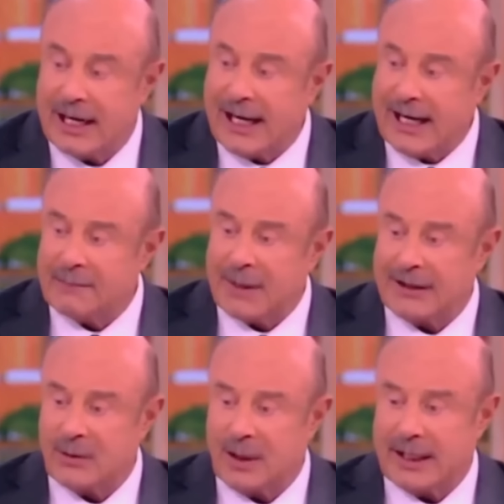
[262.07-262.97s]
And by the
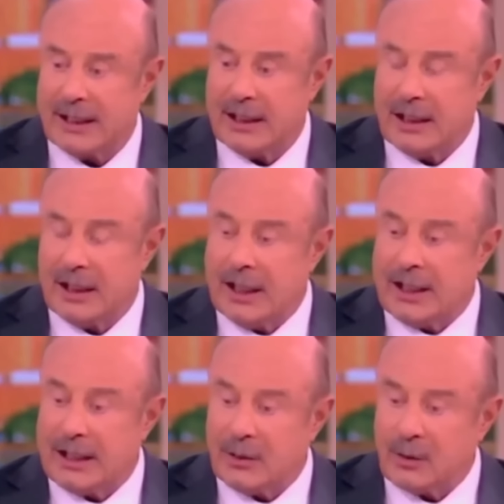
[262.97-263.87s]
way,
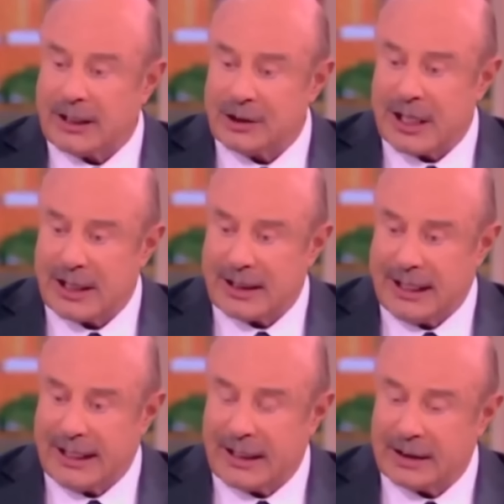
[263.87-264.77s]
when they shut it
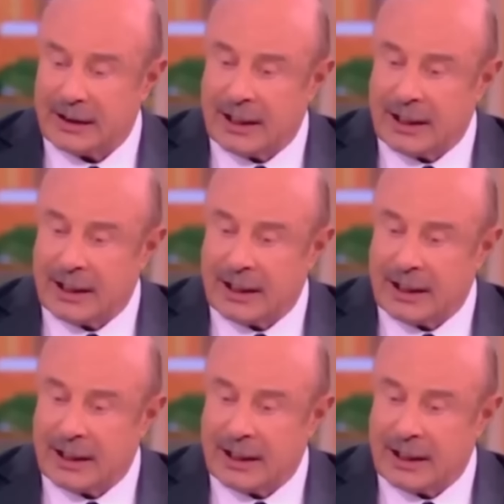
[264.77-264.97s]
down,